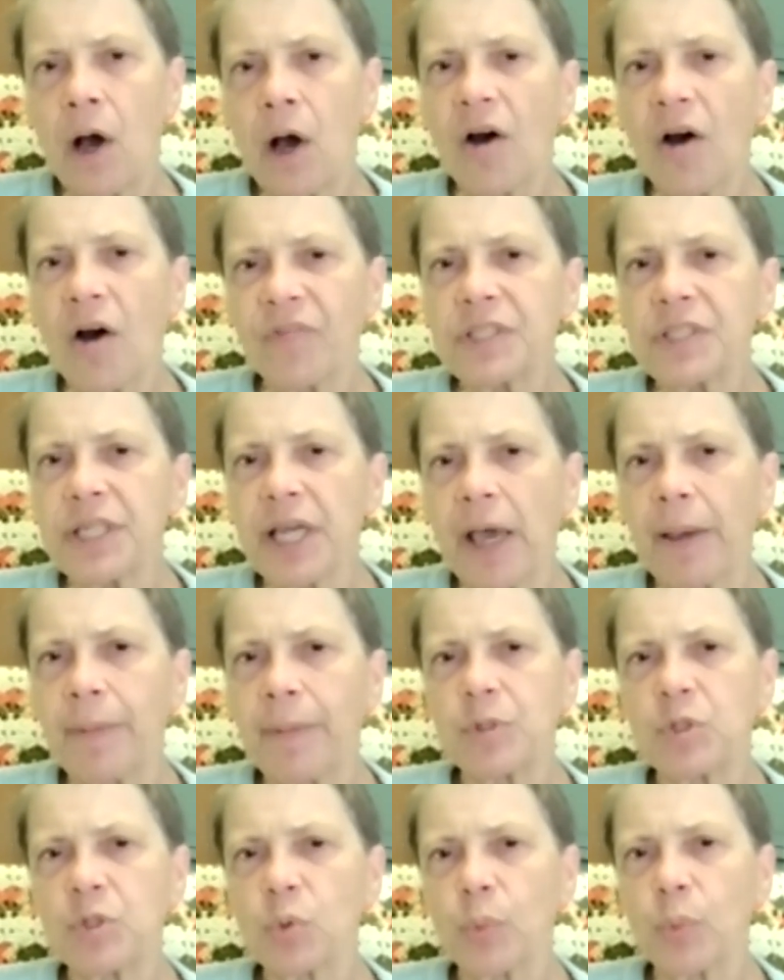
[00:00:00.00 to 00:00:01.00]

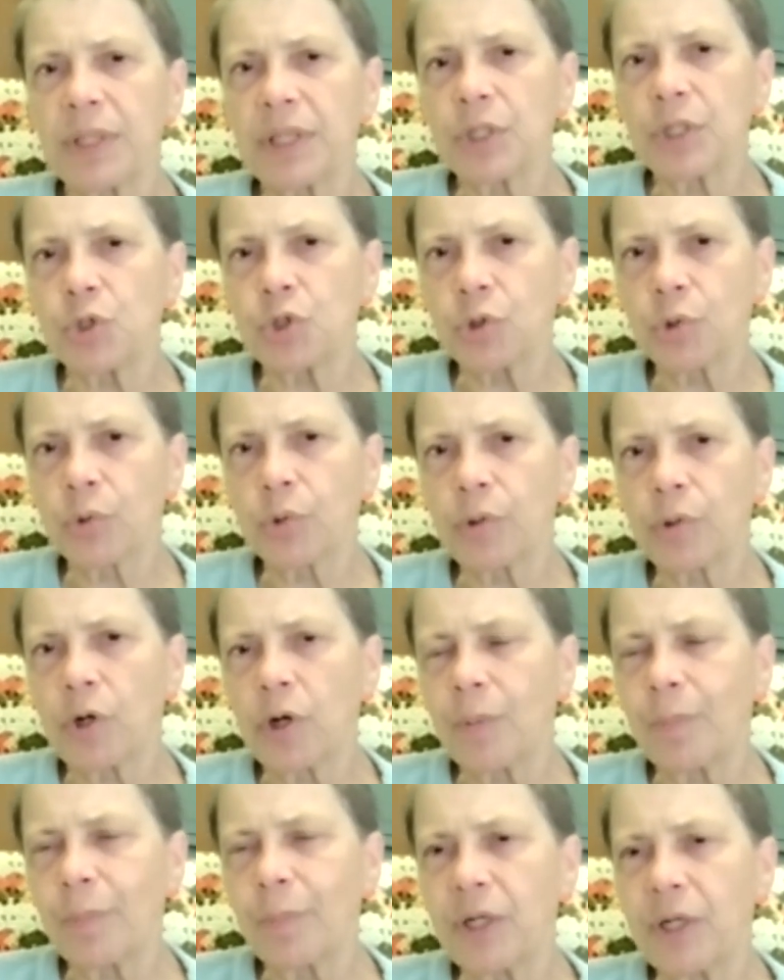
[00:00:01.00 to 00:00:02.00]
Oftentimes when the children
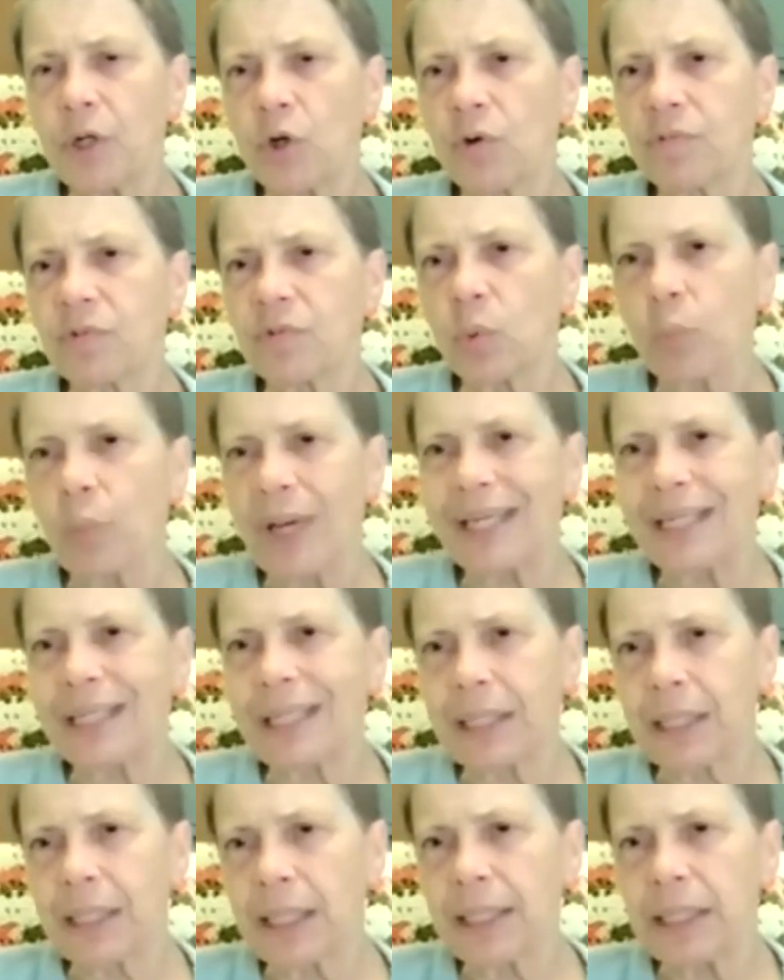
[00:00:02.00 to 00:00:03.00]
are a bit overweight
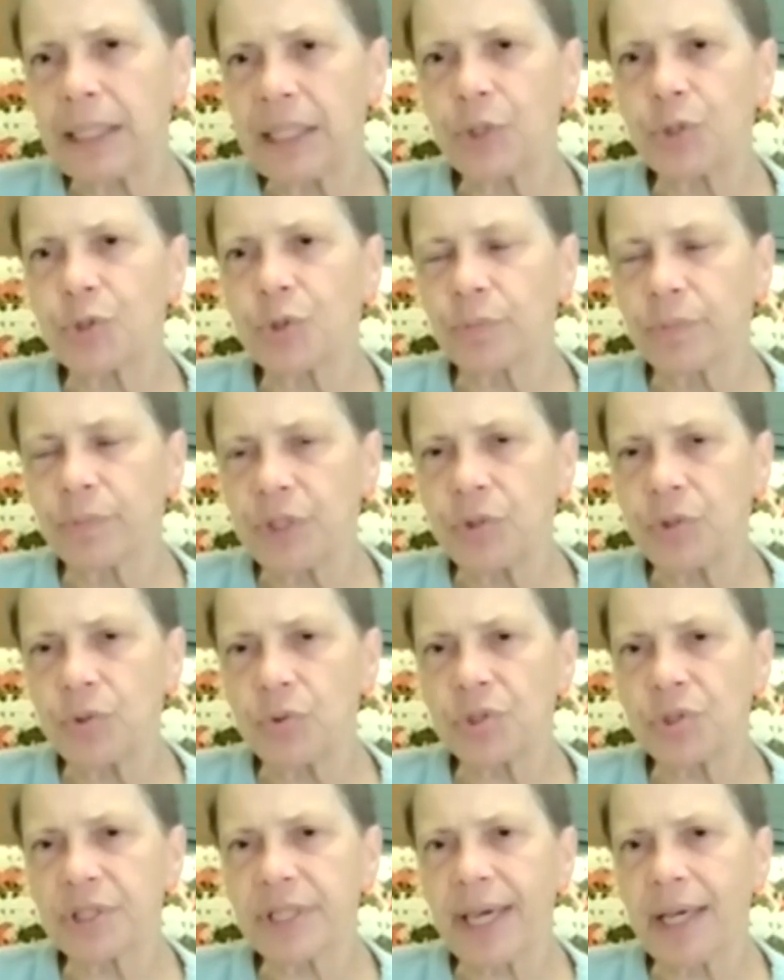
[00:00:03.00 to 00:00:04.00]
and I need to
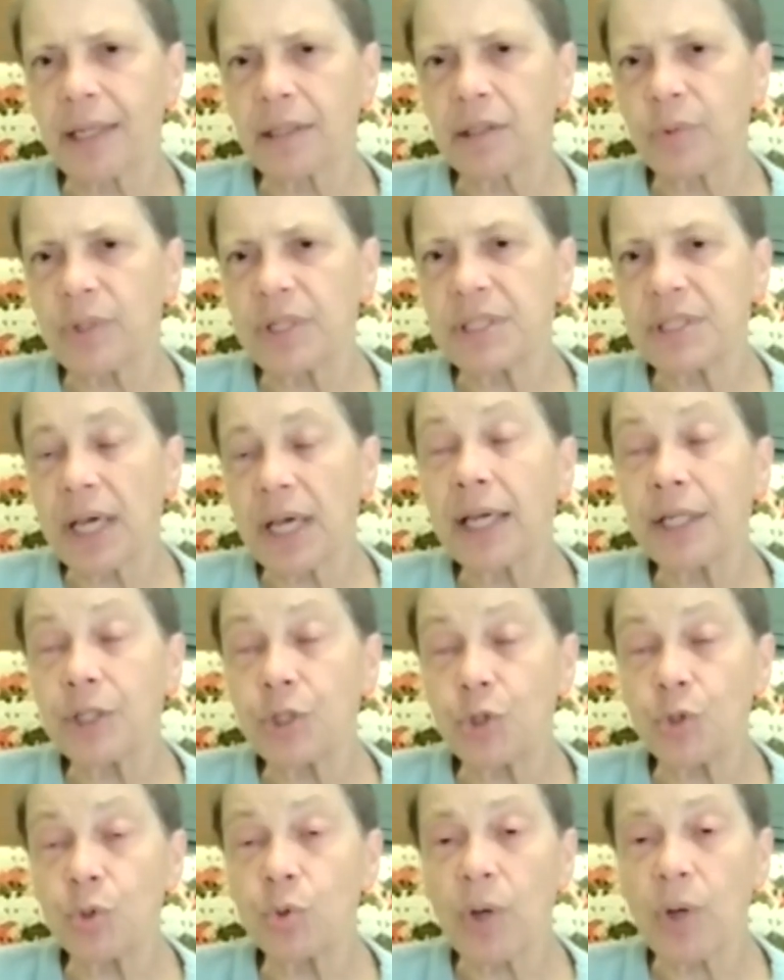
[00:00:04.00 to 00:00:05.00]
reduce calories, I
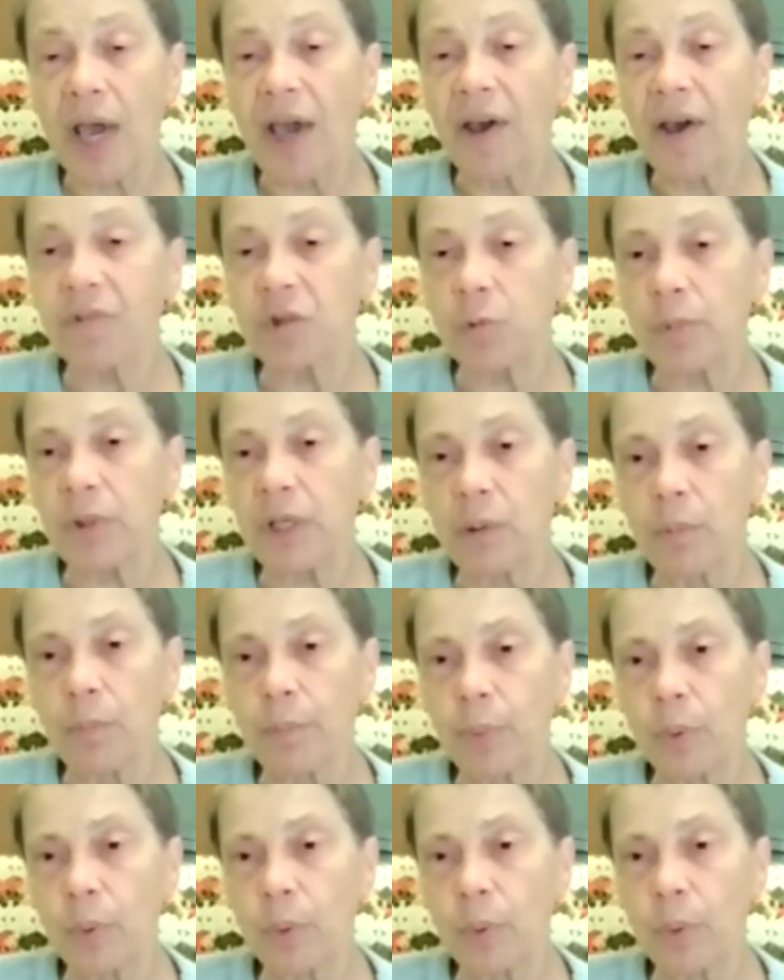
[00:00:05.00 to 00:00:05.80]
do have to be